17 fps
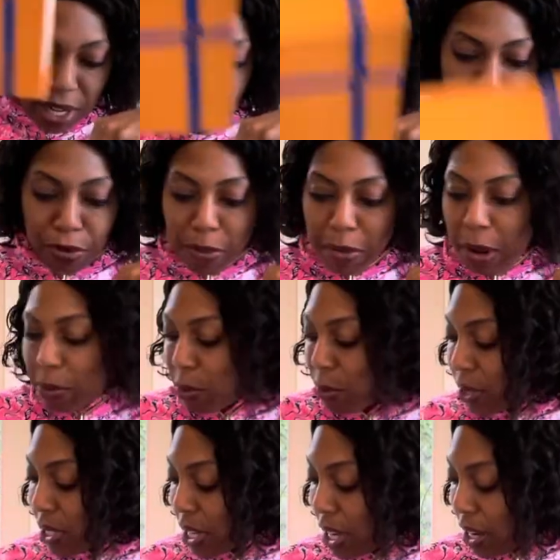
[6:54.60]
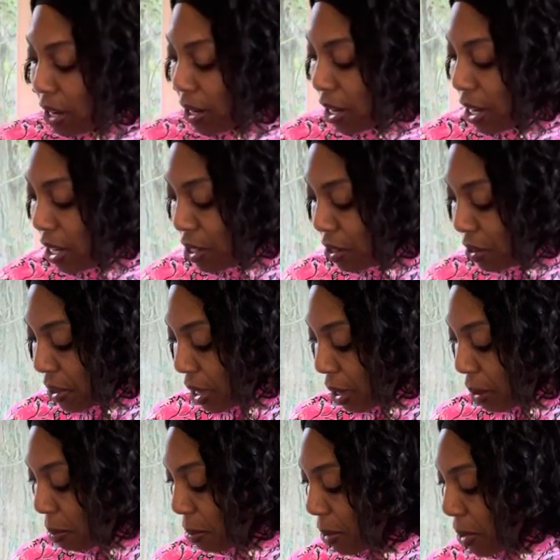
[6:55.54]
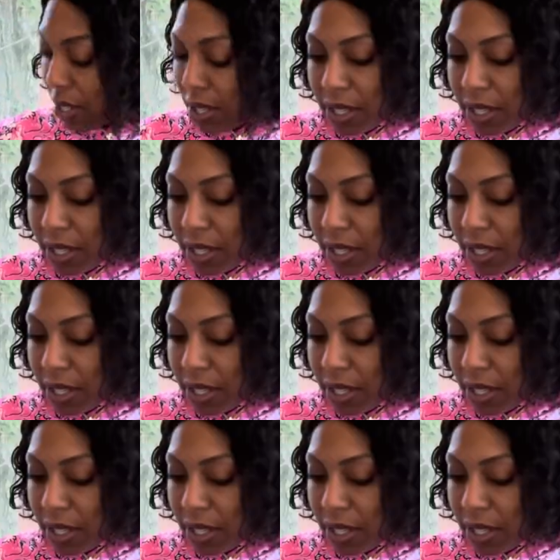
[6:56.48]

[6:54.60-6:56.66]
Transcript: I don't remember what's in each of them.